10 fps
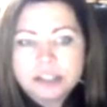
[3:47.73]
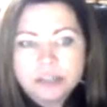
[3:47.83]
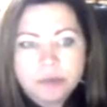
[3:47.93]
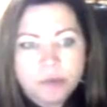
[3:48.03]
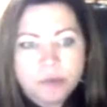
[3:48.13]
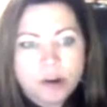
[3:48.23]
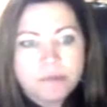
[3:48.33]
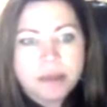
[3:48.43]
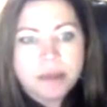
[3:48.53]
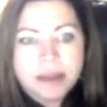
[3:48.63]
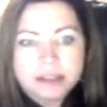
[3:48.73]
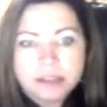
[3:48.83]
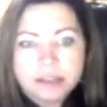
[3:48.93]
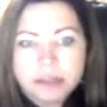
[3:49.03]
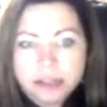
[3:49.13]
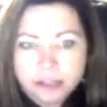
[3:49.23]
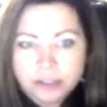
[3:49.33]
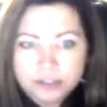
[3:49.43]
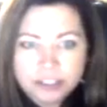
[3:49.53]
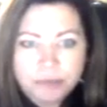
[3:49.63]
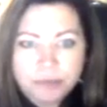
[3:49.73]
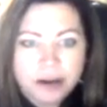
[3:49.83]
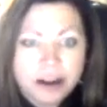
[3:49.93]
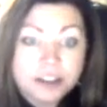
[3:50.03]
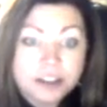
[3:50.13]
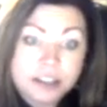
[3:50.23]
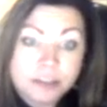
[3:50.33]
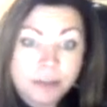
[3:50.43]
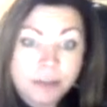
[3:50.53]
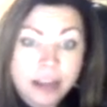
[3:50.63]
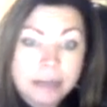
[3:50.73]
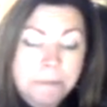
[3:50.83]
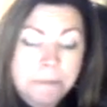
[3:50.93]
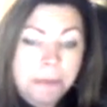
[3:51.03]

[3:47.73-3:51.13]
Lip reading: in the report may make some conclusions appear unjustified,